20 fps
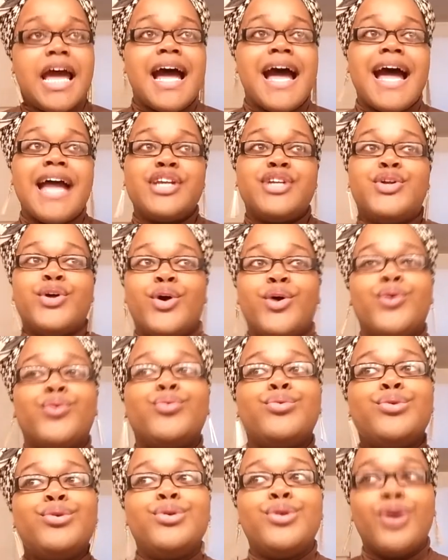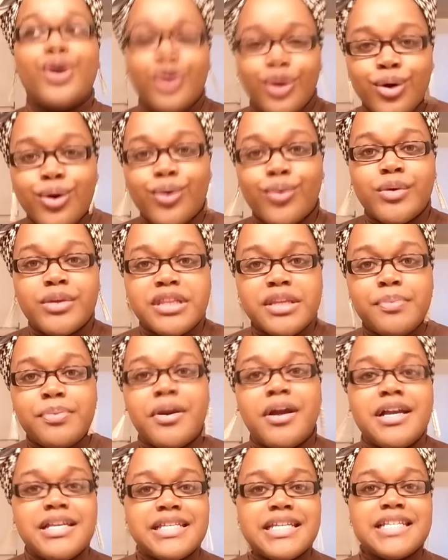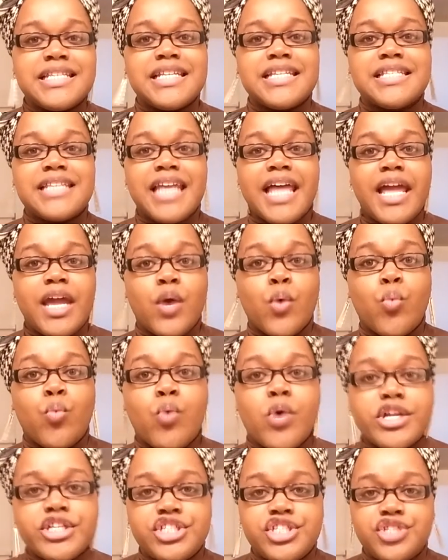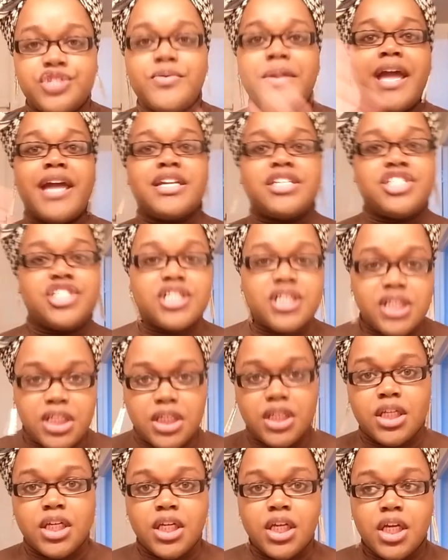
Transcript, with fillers: I don't know what the process is like once you actually